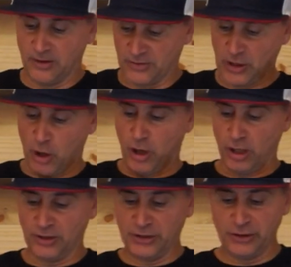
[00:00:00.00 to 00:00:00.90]
The
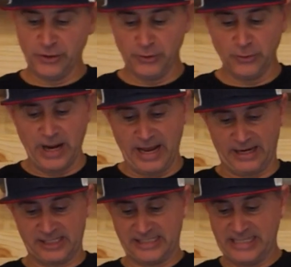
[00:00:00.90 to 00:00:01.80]
all-new
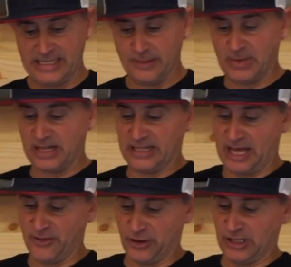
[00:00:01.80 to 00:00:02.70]
X-Team
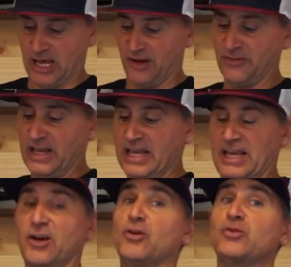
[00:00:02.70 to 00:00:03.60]
leather glove,
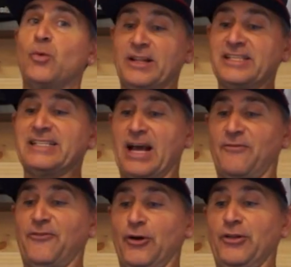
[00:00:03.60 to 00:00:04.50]
it goes one
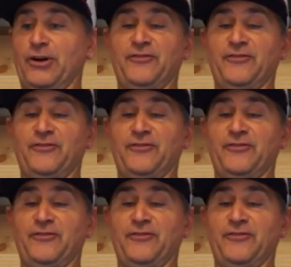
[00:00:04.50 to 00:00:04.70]
step further.